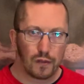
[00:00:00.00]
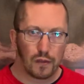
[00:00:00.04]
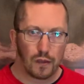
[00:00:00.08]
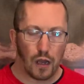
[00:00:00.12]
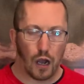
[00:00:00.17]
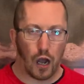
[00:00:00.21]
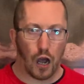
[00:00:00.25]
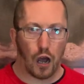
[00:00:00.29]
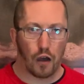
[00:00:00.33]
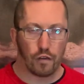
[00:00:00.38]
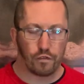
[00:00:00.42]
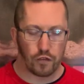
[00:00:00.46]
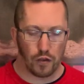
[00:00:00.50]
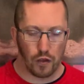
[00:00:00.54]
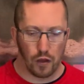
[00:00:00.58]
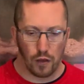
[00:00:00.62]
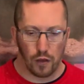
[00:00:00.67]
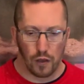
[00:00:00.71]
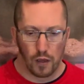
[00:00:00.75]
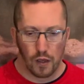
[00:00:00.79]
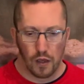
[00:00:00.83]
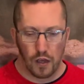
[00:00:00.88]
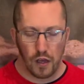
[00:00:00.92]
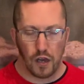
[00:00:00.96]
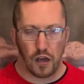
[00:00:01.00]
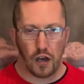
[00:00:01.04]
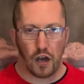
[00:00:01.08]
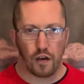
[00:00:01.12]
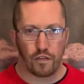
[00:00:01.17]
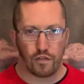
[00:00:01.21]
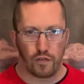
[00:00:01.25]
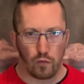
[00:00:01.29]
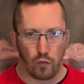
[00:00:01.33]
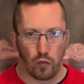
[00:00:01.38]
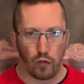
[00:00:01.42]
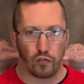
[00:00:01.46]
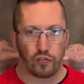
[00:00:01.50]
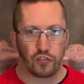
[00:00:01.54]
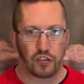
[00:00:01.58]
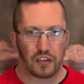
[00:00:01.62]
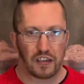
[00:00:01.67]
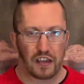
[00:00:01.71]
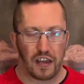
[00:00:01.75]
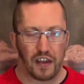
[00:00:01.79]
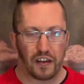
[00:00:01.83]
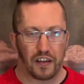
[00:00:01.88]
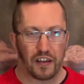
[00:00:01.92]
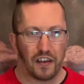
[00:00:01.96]
half a month to
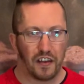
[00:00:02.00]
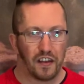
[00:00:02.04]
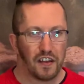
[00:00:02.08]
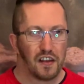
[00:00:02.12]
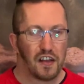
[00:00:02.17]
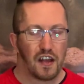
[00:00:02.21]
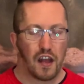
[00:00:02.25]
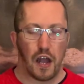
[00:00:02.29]
get it,